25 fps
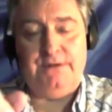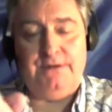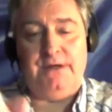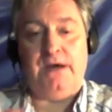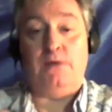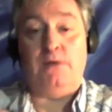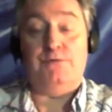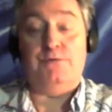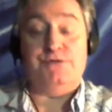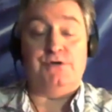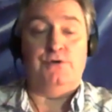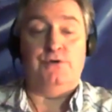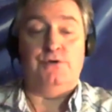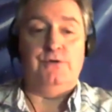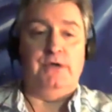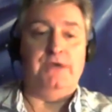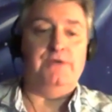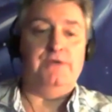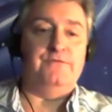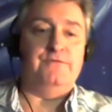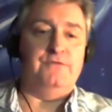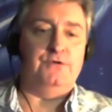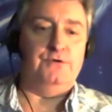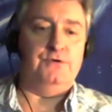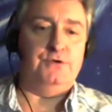I was going to
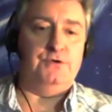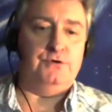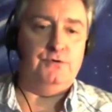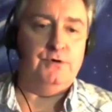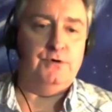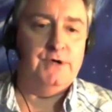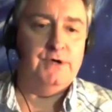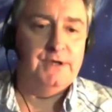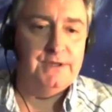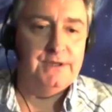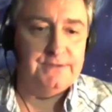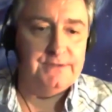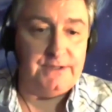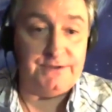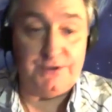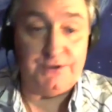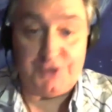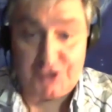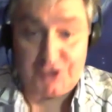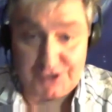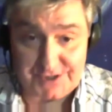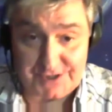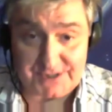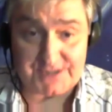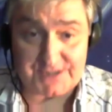interview you, that the
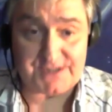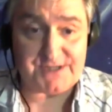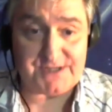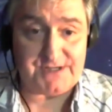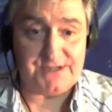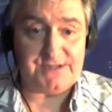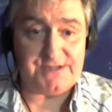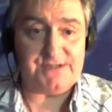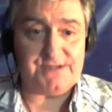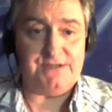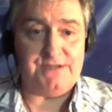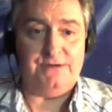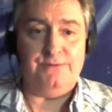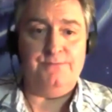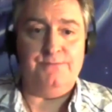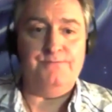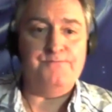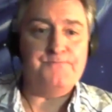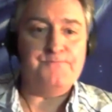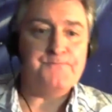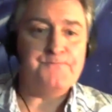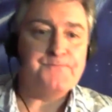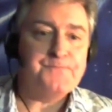justice system